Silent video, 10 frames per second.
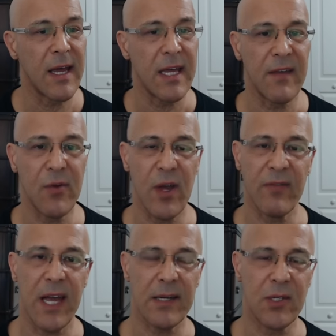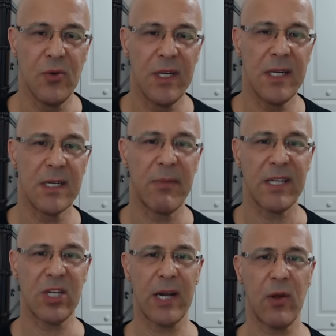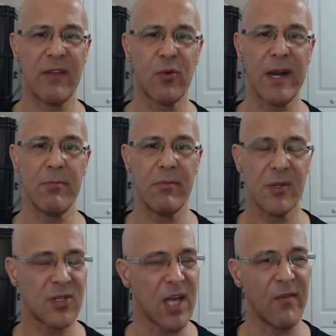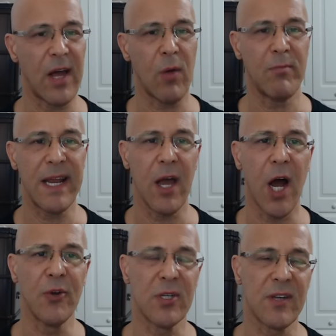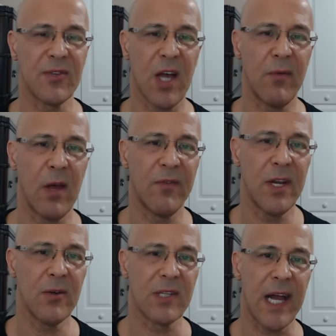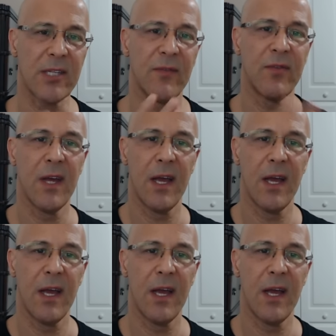If you have not tuned in to my channel, I have great self-help, many hundreds of self-help videos, lots of